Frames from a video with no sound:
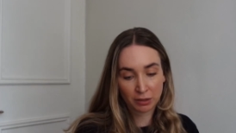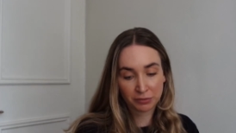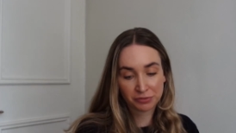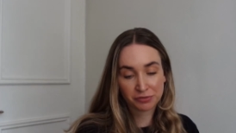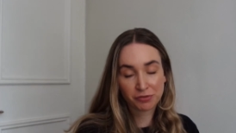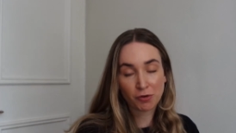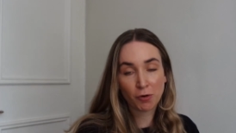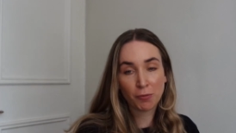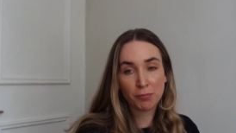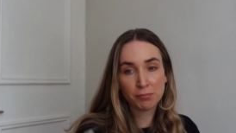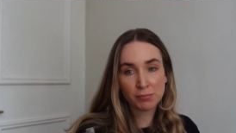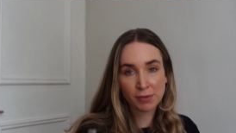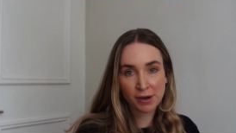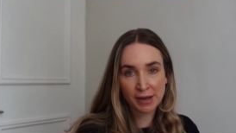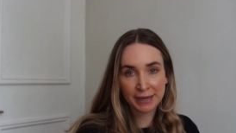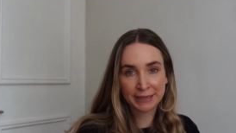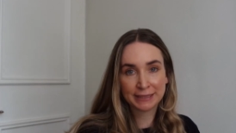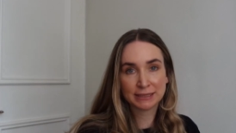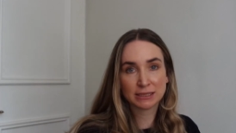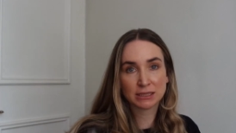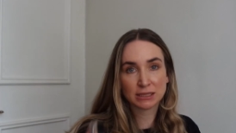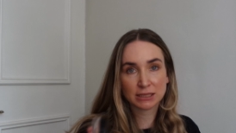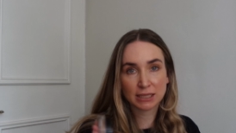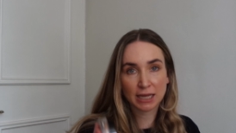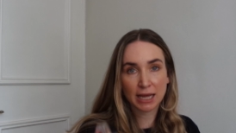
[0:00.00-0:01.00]
For
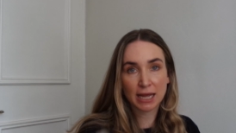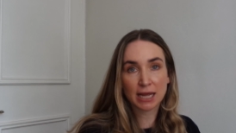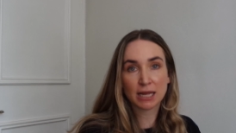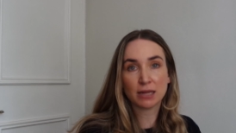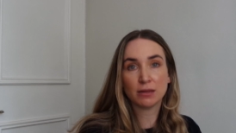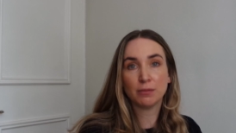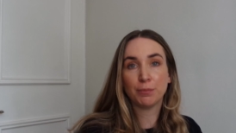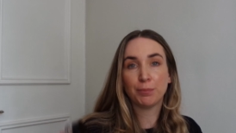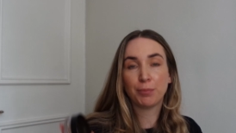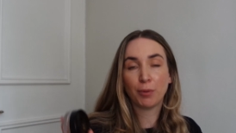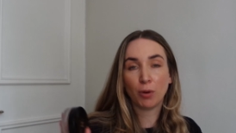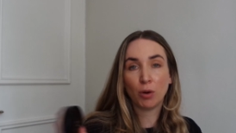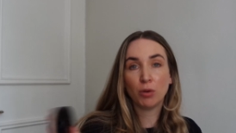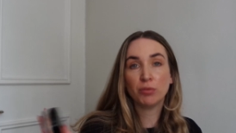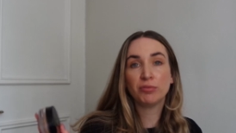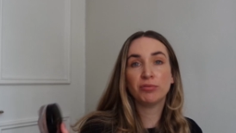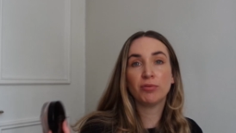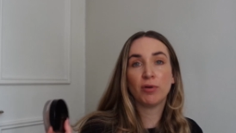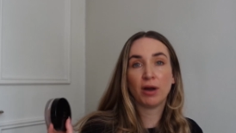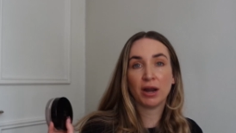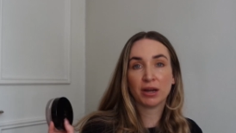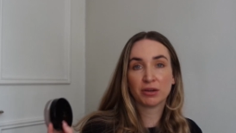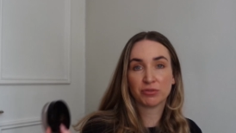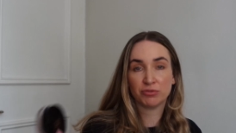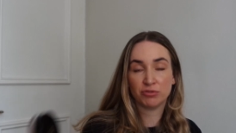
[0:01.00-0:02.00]
my skin, both
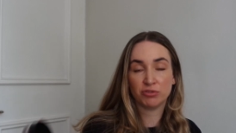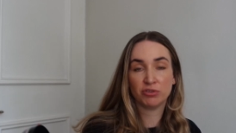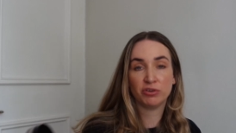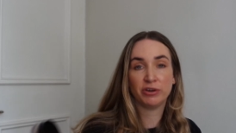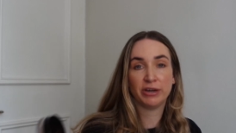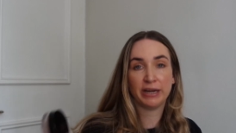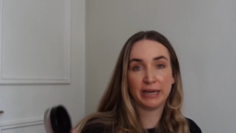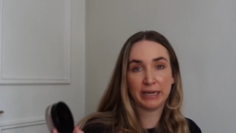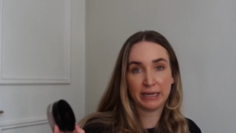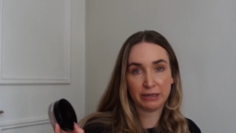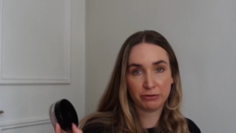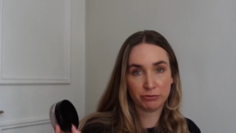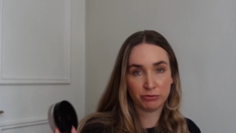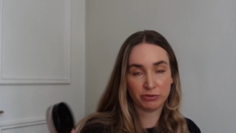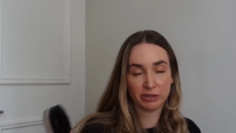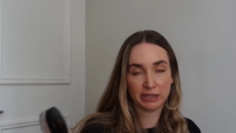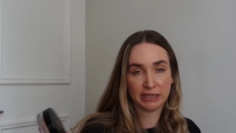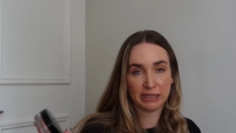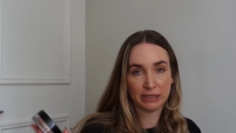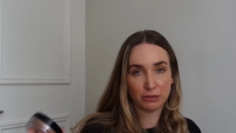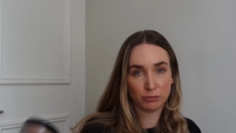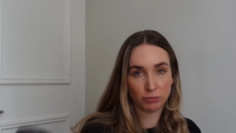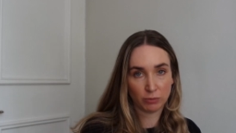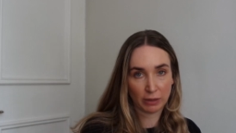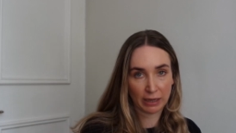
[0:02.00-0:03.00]
work really,
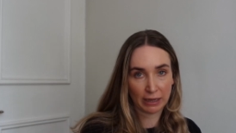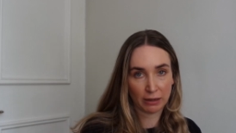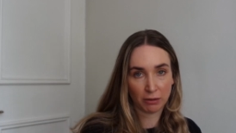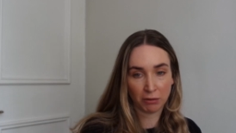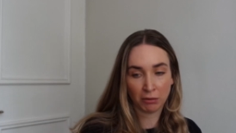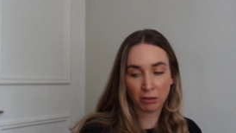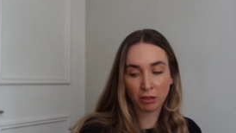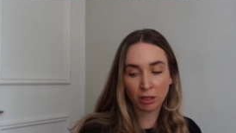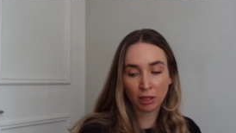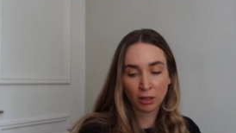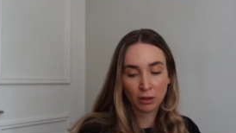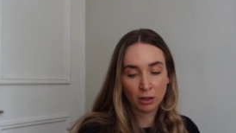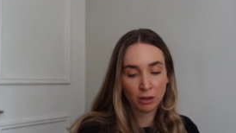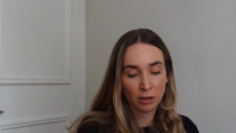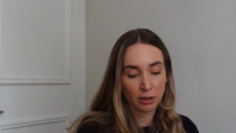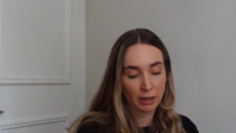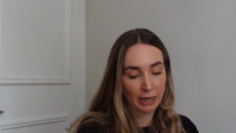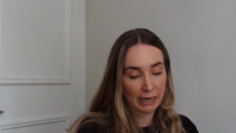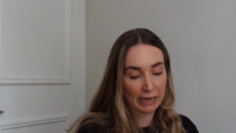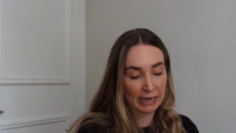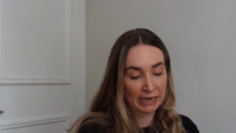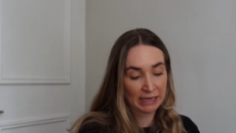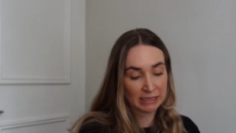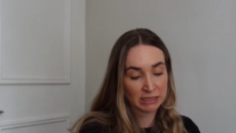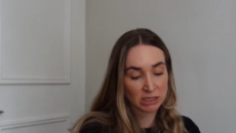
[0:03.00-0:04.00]
really well,
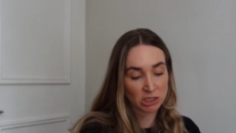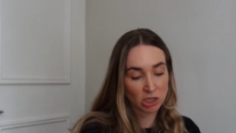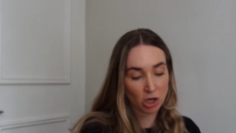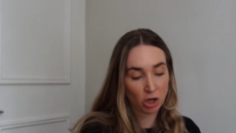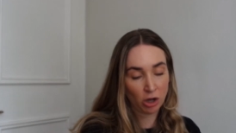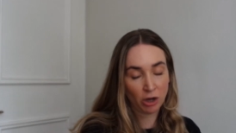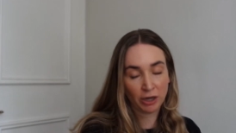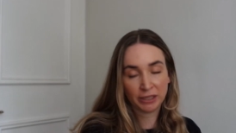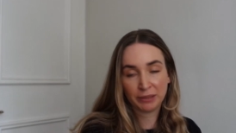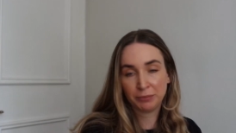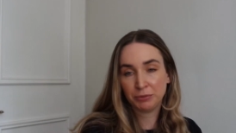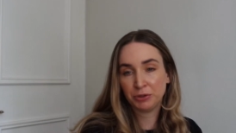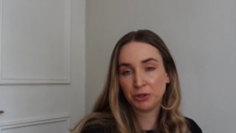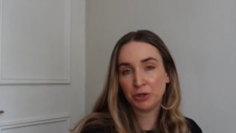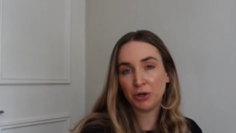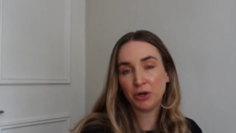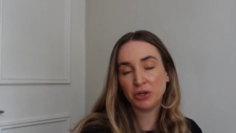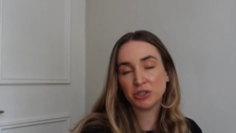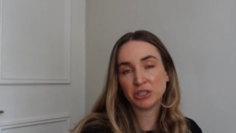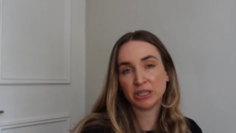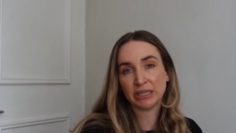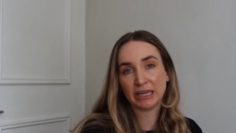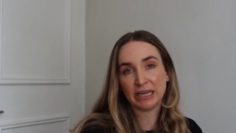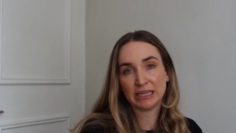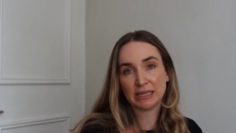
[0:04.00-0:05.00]
and I'm
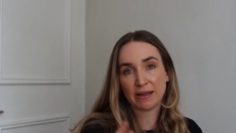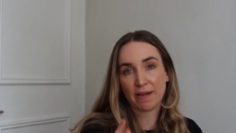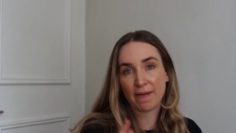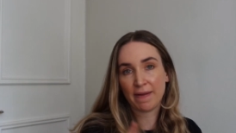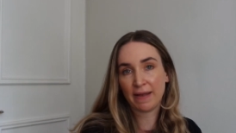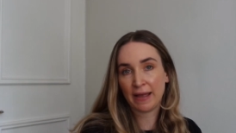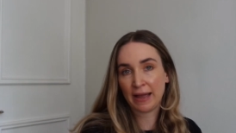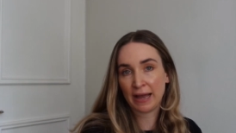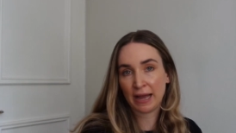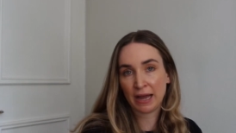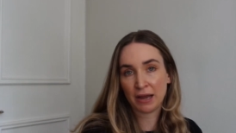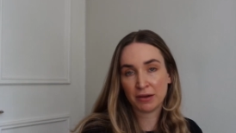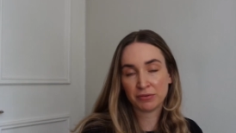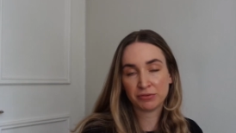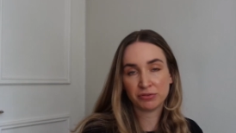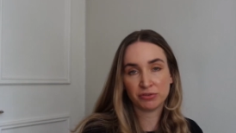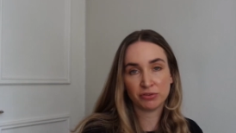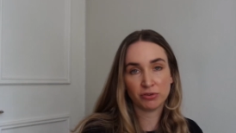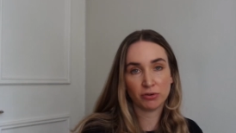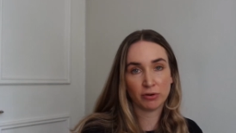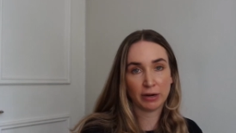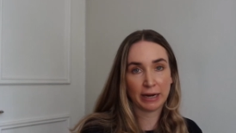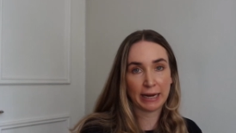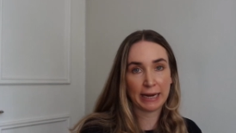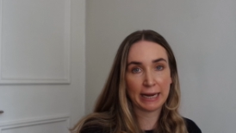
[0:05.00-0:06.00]
using it
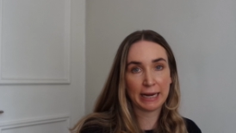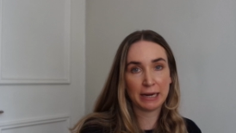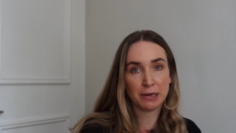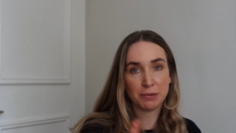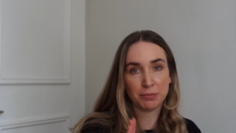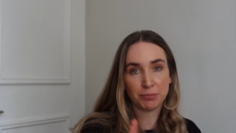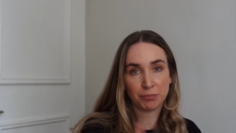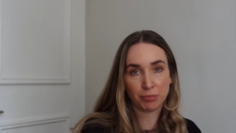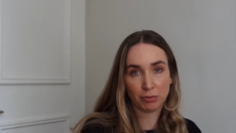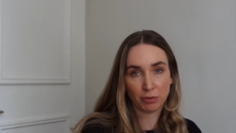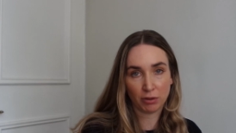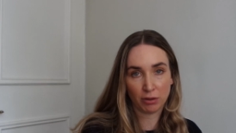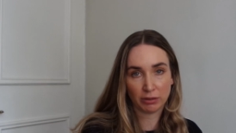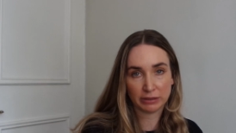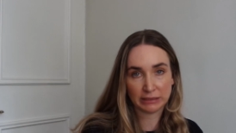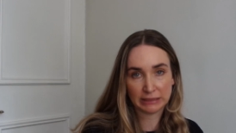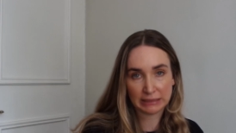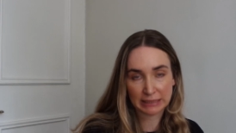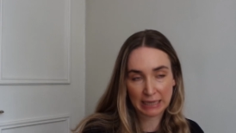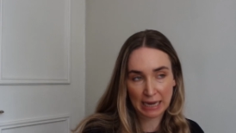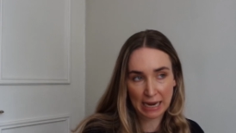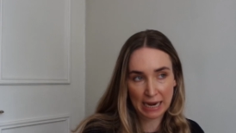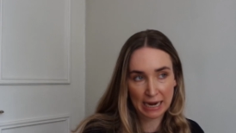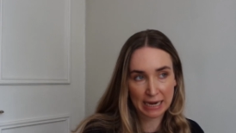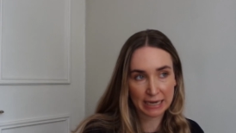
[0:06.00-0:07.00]
every
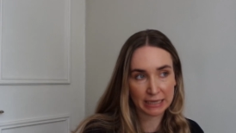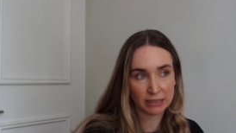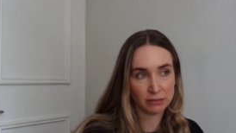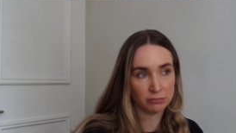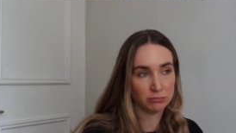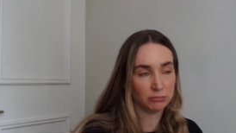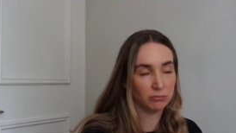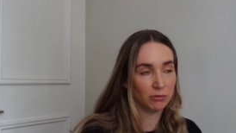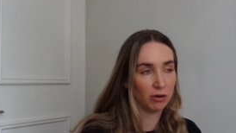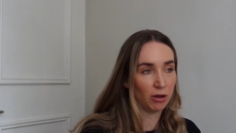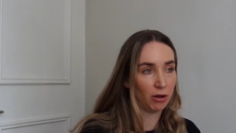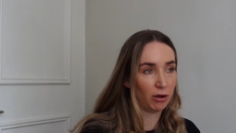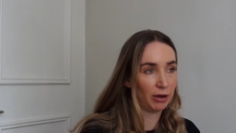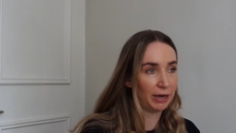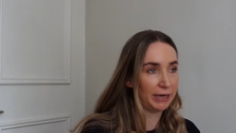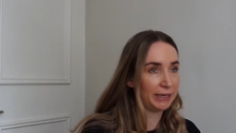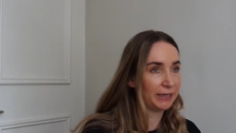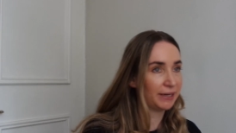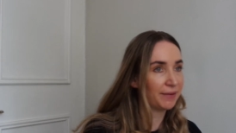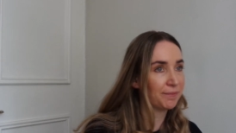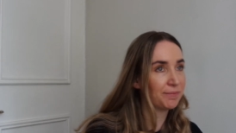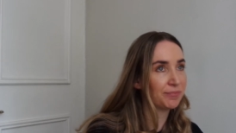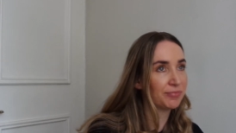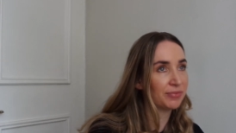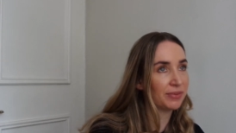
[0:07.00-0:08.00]
bloody day,
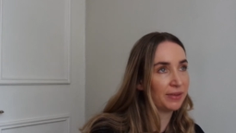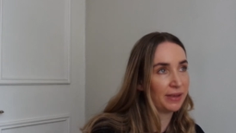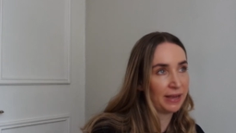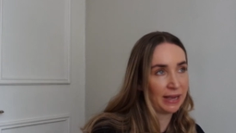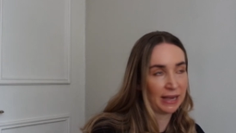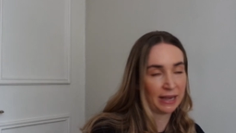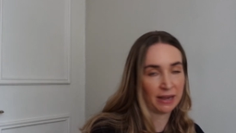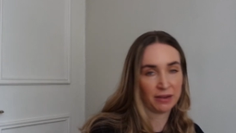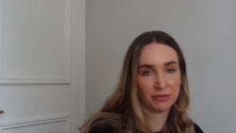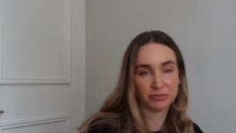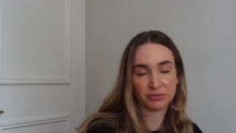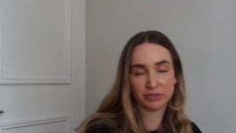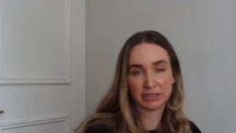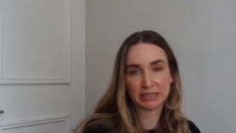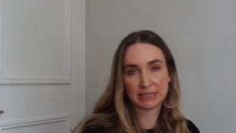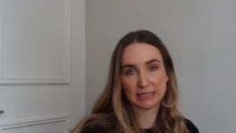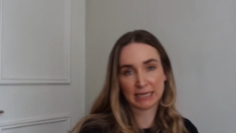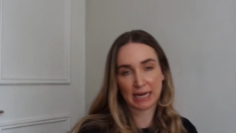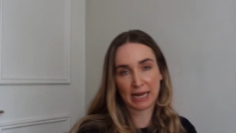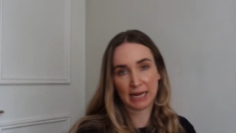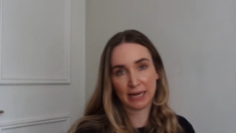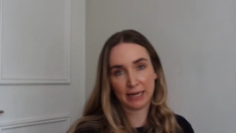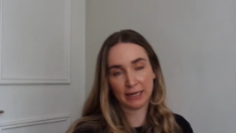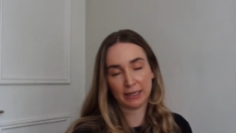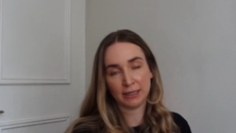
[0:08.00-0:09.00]
like every
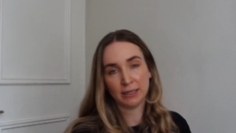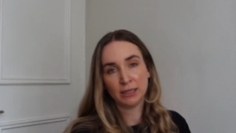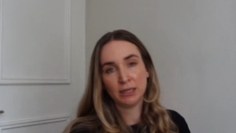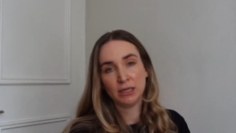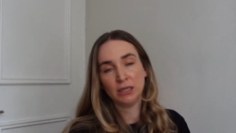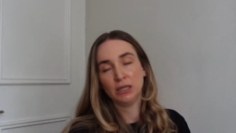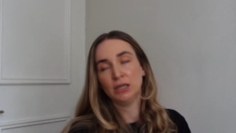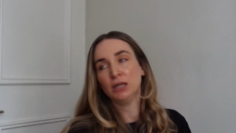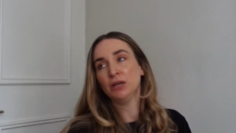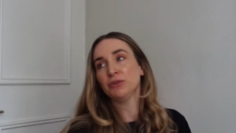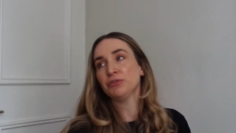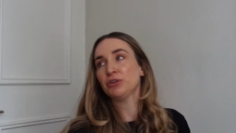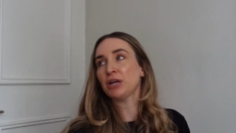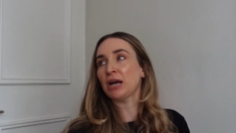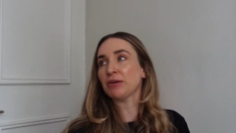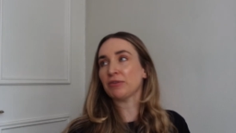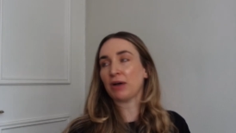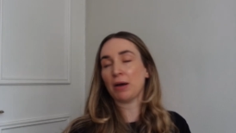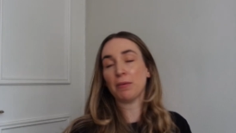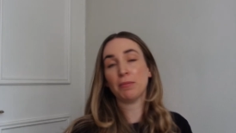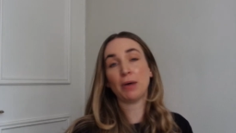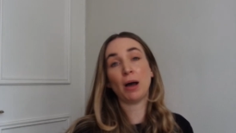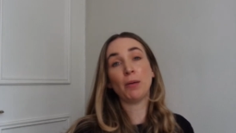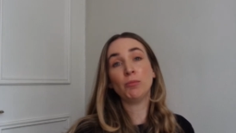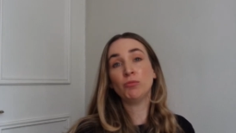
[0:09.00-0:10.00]
day. Yeah,
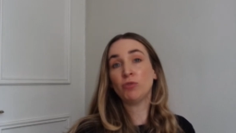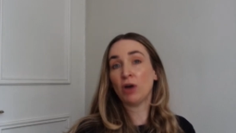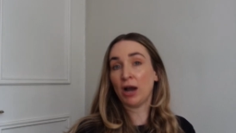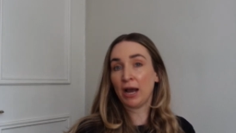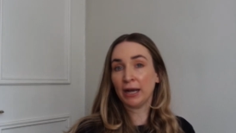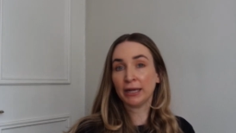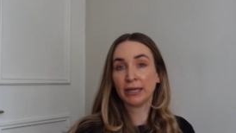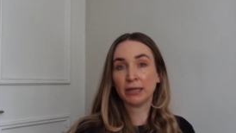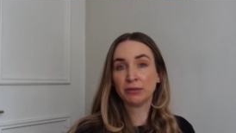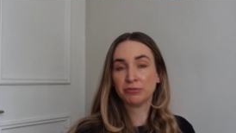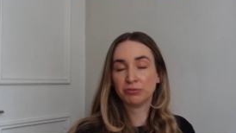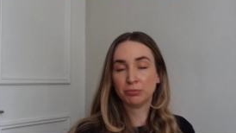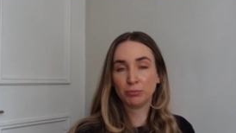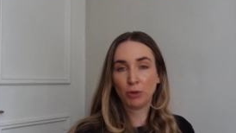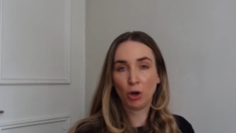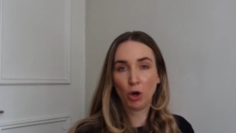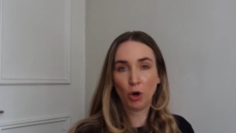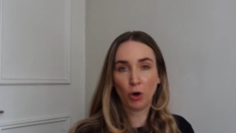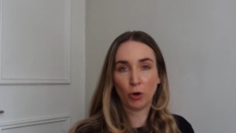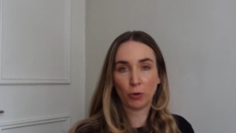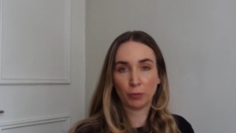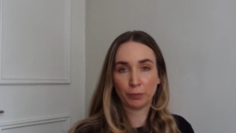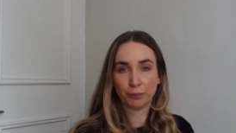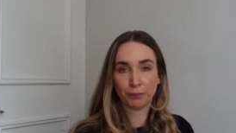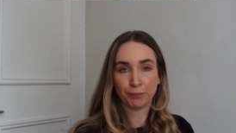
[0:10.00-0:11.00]
I'm working from
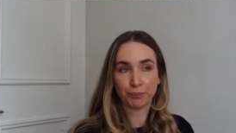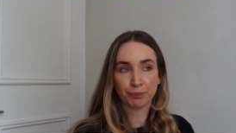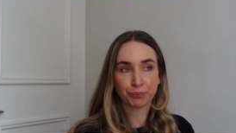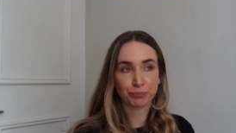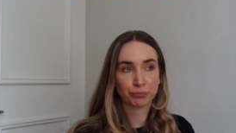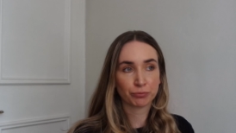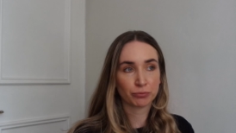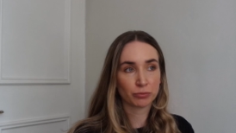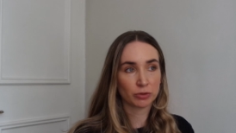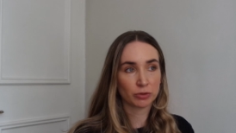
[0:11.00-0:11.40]
home